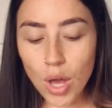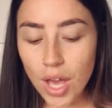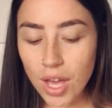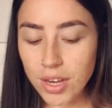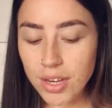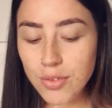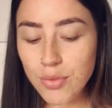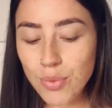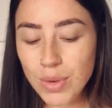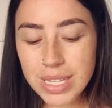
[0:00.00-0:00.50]

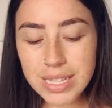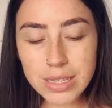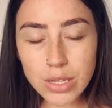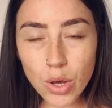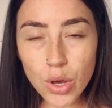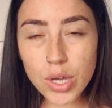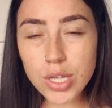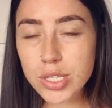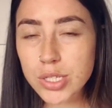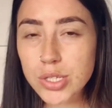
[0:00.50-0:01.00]
And if we
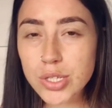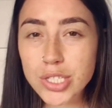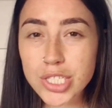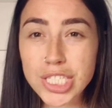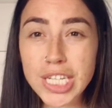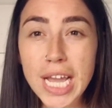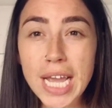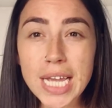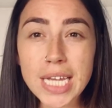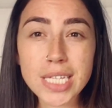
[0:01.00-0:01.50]
learn to
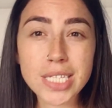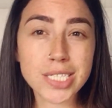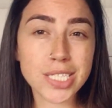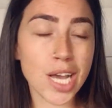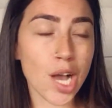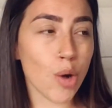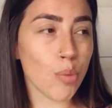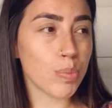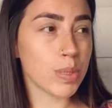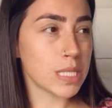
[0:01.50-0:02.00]
change
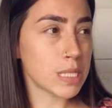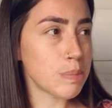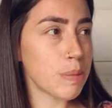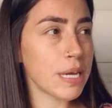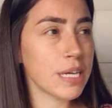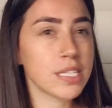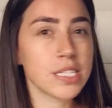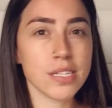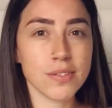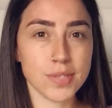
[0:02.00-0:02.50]
our
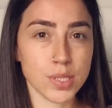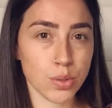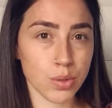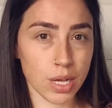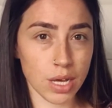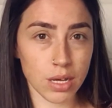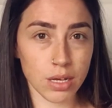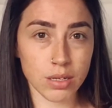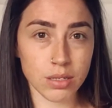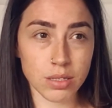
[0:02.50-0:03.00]
perspectives on
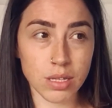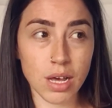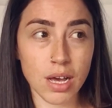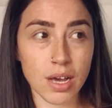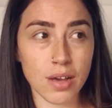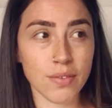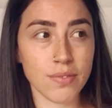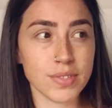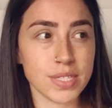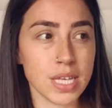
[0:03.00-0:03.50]
our
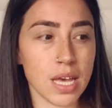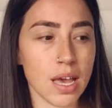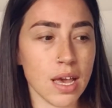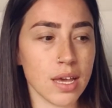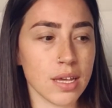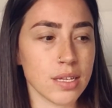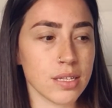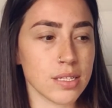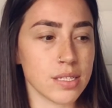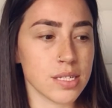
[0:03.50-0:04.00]
lives,
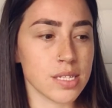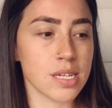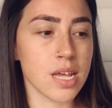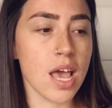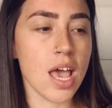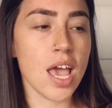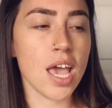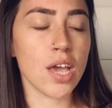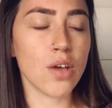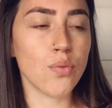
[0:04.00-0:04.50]
and
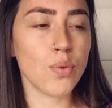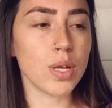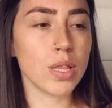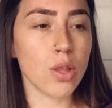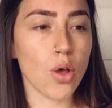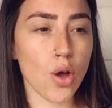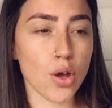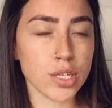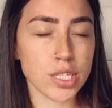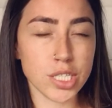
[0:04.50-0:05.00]
if we
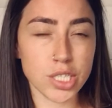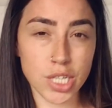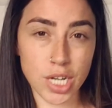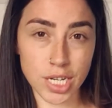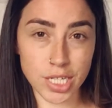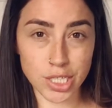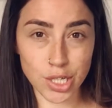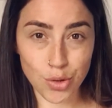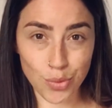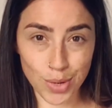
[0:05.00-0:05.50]
learn to
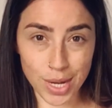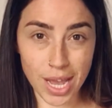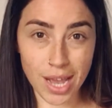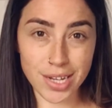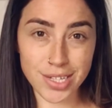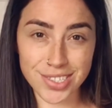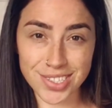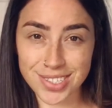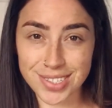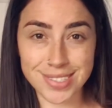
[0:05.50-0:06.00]
change our
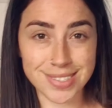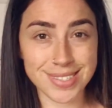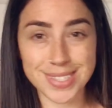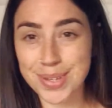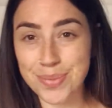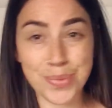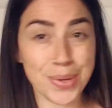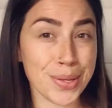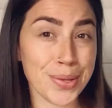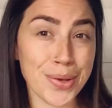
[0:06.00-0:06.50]
reactions,
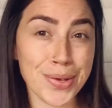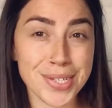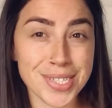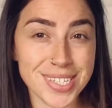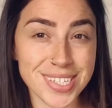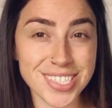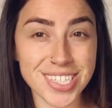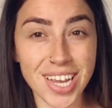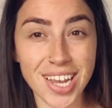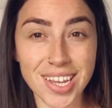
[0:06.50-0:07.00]
then we learn
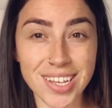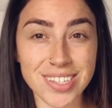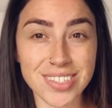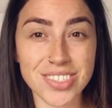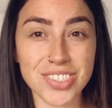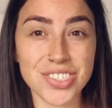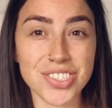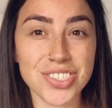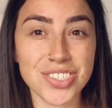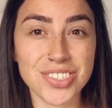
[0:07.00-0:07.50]
to
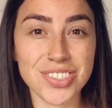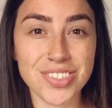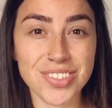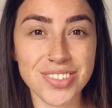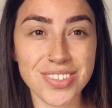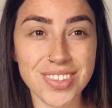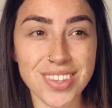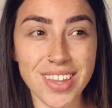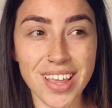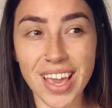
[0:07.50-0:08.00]
change
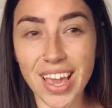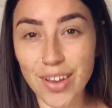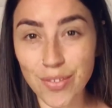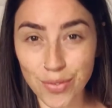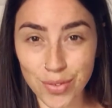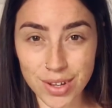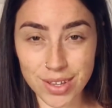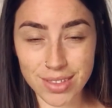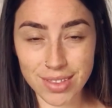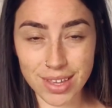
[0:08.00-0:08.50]

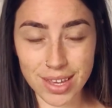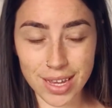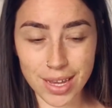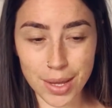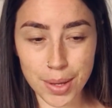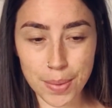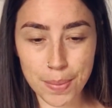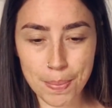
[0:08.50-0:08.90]
everything.